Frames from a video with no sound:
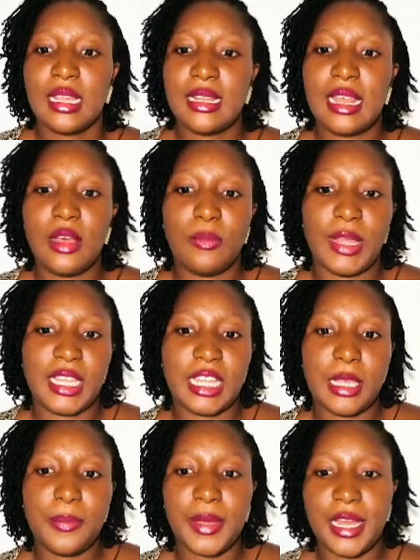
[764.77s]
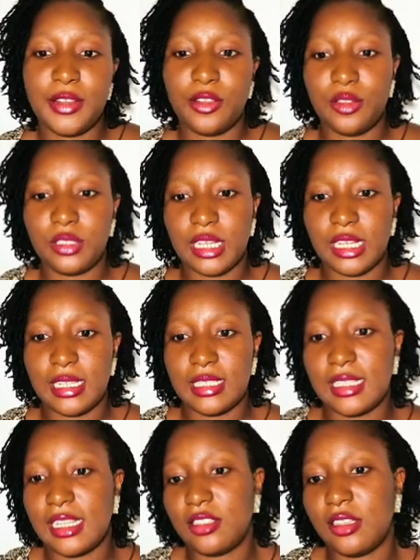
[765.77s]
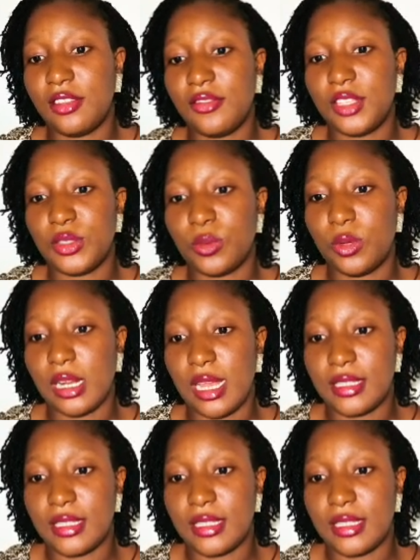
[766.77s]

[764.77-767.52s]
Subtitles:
Now my keypad views, I can decide to leave this one